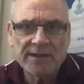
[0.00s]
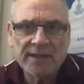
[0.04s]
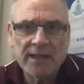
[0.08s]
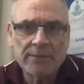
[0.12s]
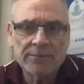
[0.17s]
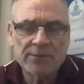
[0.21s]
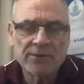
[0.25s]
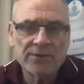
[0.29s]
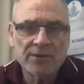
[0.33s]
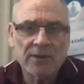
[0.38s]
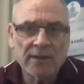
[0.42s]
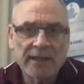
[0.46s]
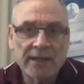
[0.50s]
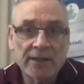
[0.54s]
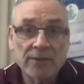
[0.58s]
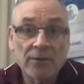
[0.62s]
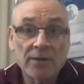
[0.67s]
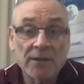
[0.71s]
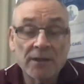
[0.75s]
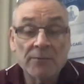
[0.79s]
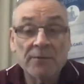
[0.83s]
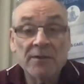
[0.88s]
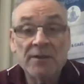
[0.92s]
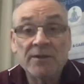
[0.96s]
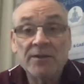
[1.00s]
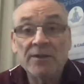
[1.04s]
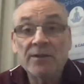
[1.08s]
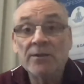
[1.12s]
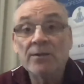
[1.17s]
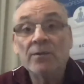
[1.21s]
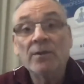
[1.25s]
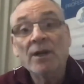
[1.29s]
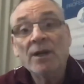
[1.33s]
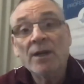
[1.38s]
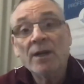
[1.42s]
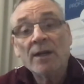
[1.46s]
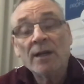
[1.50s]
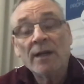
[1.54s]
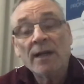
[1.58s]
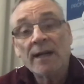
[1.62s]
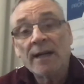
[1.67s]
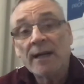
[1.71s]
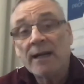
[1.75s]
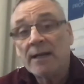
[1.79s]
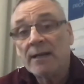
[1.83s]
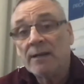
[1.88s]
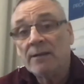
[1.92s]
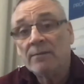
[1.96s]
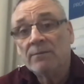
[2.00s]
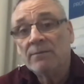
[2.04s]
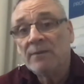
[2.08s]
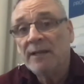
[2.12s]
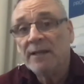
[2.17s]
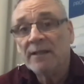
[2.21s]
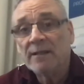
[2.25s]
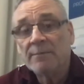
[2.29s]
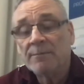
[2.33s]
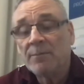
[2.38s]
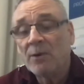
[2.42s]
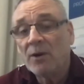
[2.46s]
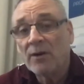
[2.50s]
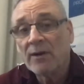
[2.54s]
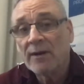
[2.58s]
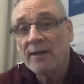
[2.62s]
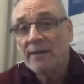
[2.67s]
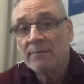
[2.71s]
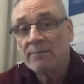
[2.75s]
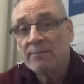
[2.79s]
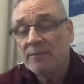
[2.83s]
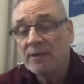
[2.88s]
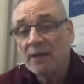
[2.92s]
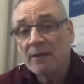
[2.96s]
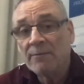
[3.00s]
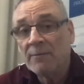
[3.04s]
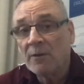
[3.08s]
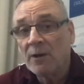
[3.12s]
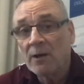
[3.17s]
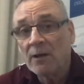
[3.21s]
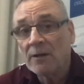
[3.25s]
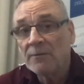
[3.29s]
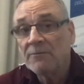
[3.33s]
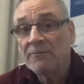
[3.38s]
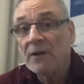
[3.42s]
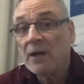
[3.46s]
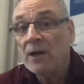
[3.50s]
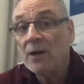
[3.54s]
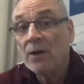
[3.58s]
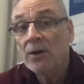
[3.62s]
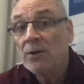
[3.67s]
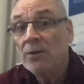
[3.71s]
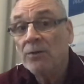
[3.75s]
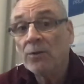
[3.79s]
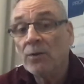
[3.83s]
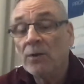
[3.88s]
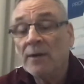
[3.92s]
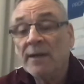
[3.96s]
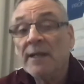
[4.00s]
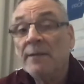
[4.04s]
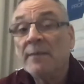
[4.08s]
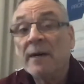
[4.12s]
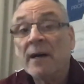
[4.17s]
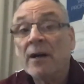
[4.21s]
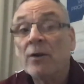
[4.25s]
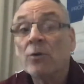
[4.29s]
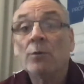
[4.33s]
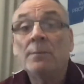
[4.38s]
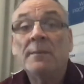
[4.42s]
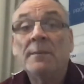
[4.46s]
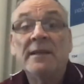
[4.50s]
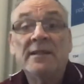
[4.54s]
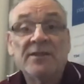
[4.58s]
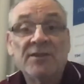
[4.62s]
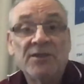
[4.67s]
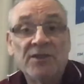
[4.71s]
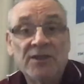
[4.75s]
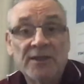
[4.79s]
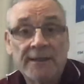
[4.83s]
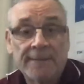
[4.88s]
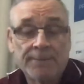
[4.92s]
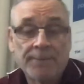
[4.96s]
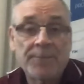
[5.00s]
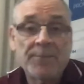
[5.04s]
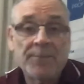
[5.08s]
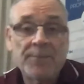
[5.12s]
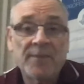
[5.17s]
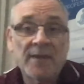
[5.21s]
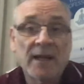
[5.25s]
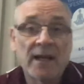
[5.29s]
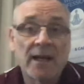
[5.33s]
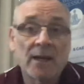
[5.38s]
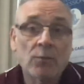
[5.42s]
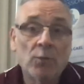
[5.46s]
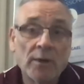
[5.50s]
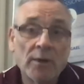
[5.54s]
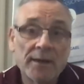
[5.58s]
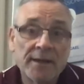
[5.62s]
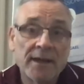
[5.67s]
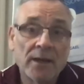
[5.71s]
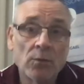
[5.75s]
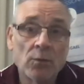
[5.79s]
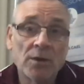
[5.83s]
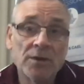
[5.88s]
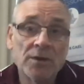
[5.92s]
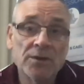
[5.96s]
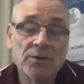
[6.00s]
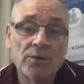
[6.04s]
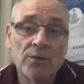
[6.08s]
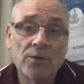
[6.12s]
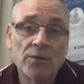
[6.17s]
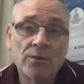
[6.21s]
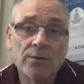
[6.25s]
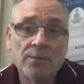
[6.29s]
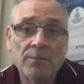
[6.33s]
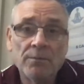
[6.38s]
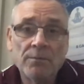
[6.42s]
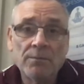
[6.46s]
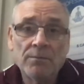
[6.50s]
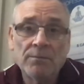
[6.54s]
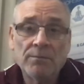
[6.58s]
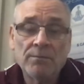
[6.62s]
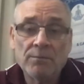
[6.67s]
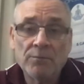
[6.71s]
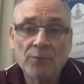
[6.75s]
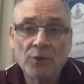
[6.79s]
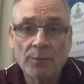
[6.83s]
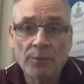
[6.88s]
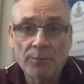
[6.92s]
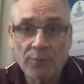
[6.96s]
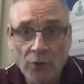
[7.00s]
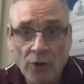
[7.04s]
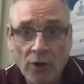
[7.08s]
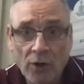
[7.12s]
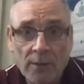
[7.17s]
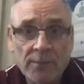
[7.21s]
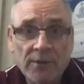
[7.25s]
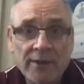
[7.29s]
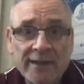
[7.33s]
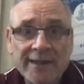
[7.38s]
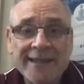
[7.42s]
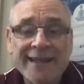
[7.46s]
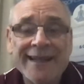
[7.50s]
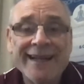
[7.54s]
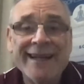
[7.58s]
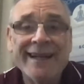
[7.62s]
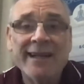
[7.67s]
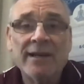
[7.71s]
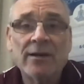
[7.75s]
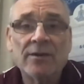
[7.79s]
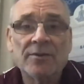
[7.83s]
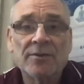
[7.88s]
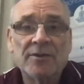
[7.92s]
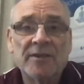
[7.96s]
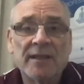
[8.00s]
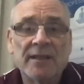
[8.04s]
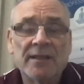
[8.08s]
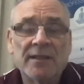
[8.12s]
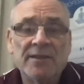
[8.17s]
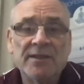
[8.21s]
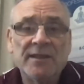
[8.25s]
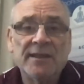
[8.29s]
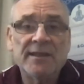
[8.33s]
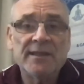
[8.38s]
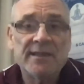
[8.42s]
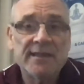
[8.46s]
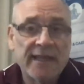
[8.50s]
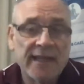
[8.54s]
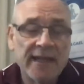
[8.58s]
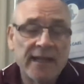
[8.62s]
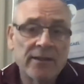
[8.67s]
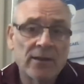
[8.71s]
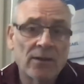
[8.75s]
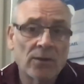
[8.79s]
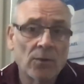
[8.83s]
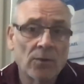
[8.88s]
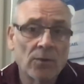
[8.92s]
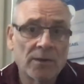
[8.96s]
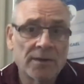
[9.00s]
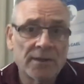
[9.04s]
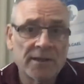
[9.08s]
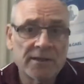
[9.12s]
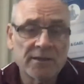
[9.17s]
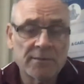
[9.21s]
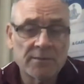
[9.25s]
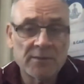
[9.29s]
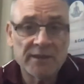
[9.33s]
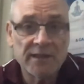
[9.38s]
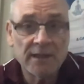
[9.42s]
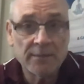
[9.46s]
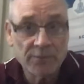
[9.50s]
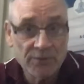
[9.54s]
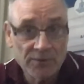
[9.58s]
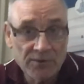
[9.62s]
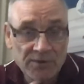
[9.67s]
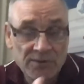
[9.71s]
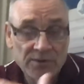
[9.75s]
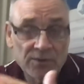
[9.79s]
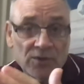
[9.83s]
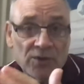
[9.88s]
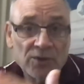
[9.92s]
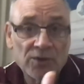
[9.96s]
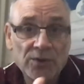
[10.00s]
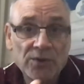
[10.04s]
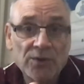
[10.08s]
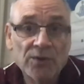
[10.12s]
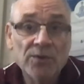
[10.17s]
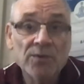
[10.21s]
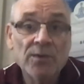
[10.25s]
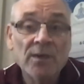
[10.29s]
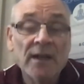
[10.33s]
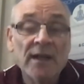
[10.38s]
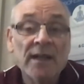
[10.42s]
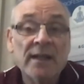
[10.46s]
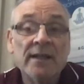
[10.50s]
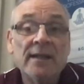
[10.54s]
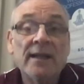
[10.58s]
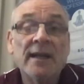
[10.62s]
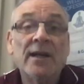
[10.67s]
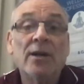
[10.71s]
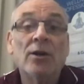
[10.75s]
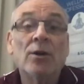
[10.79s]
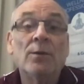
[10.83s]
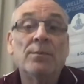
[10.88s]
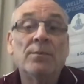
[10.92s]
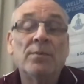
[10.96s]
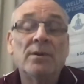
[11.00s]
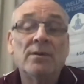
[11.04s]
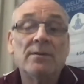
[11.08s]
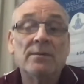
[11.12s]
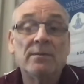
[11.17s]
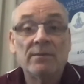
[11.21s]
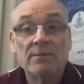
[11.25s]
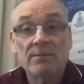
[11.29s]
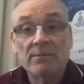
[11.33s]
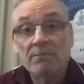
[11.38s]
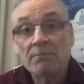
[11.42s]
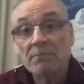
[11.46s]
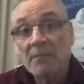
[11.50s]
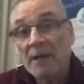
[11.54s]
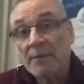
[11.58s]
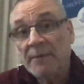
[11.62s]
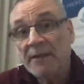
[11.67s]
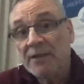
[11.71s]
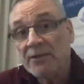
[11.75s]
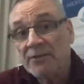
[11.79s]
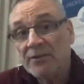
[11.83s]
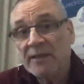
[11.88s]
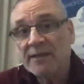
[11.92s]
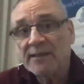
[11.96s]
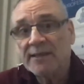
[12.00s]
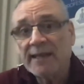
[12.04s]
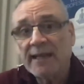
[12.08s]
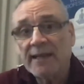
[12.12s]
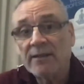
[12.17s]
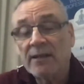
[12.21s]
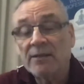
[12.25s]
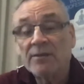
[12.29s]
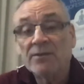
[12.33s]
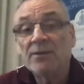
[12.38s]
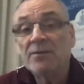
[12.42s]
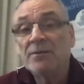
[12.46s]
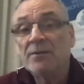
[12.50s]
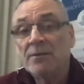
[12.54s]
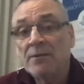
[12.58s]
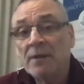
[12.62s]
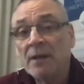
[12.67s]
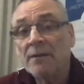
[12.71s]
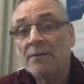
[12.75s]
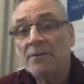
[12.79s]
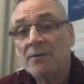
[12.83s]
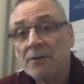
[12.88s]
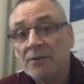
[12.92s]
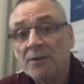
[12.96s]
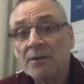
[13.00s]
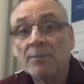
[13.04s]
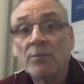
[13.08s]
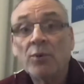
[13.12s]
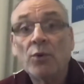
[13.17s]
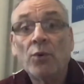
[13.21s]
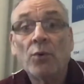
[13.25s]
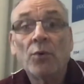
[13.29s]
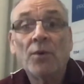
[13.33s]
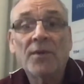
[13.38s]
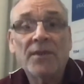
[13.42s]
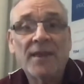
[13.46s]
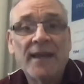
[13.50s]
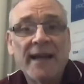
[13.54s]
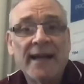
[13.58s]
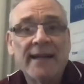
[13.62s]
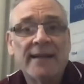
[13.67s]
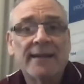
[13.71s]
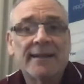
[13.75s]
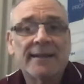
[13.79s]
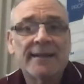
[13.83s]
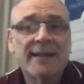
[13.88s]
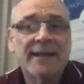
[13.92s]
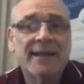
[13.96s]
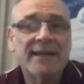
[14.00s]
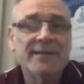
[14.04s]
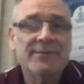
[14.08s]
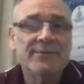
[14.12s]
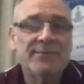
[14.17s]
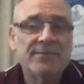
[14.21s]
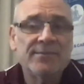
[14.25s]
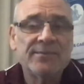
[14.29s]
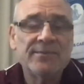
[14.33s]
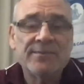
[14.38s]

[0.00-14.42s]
your samples. I'll get in contact with you uh, either by you know, by phone or email or messenger. Uh, work out what your your primary health challenge is, and I'll organise some samples to help maybe address that. No, to no, to support that. Okay,